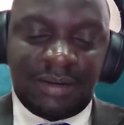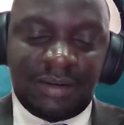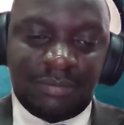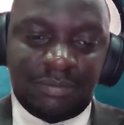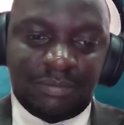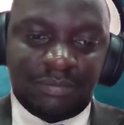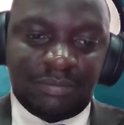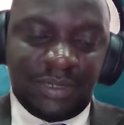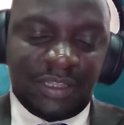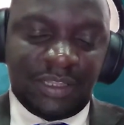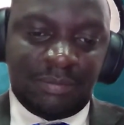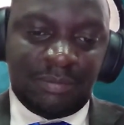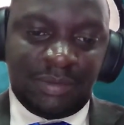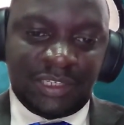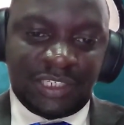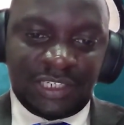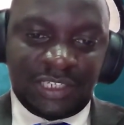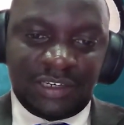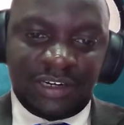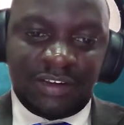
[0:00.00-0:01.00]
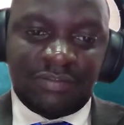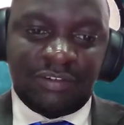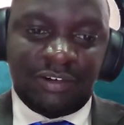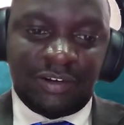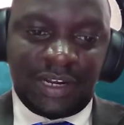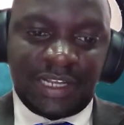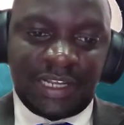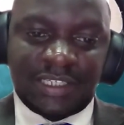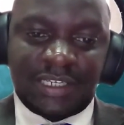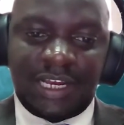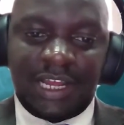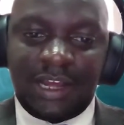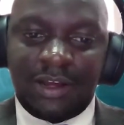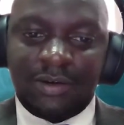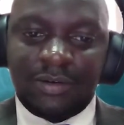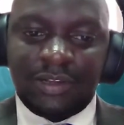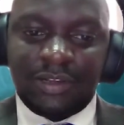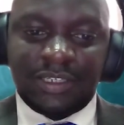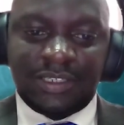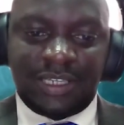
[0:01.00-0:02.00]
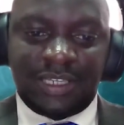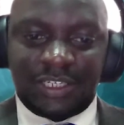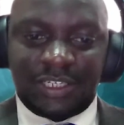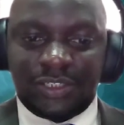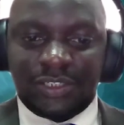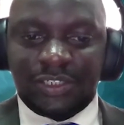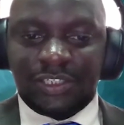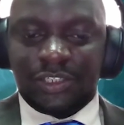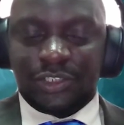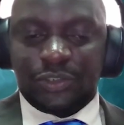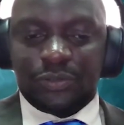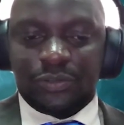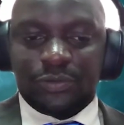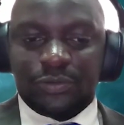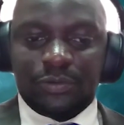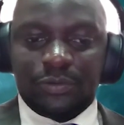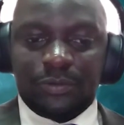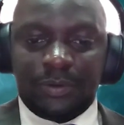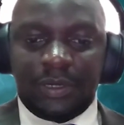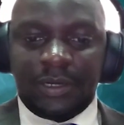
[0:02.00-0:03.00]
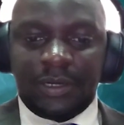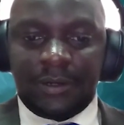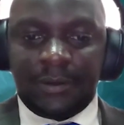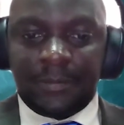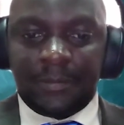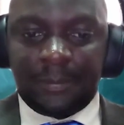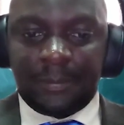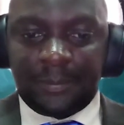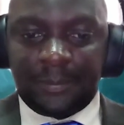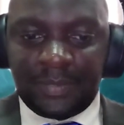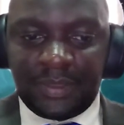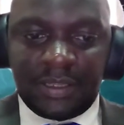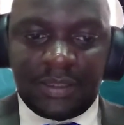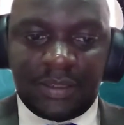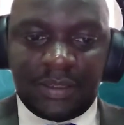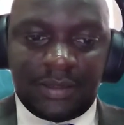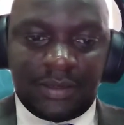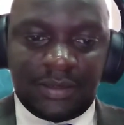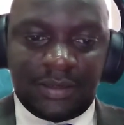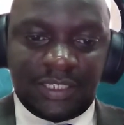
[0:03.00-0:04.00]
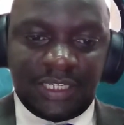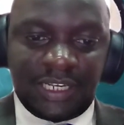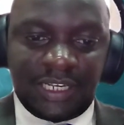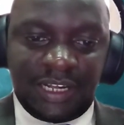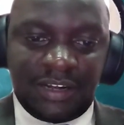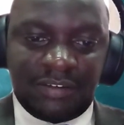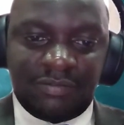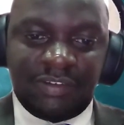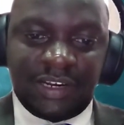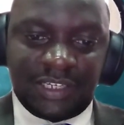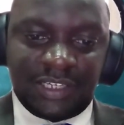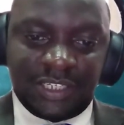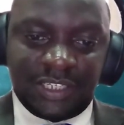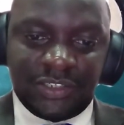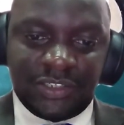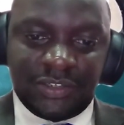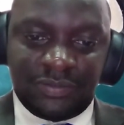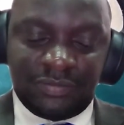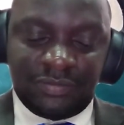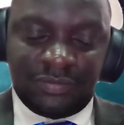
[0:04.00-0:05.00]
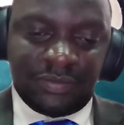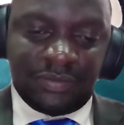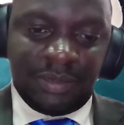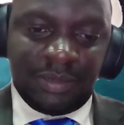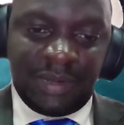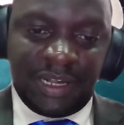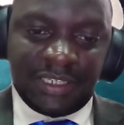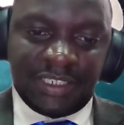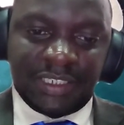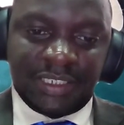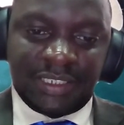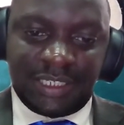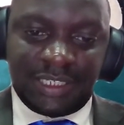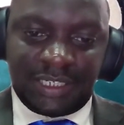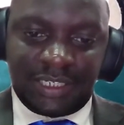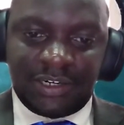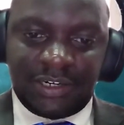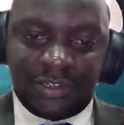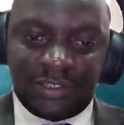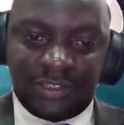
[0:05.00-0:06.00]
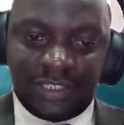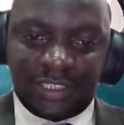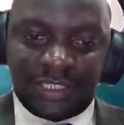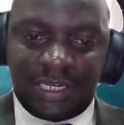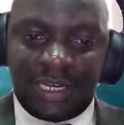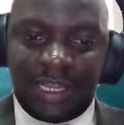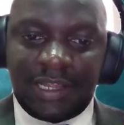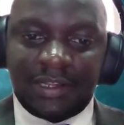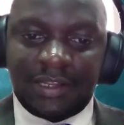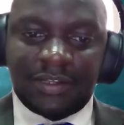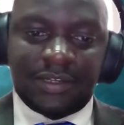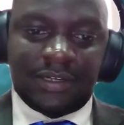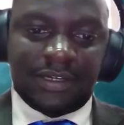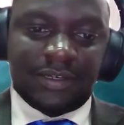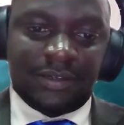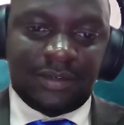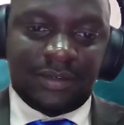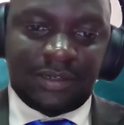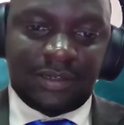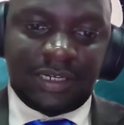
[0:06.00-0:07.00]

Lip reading: And the particular focus now is actually to take advantage of emerging technologies like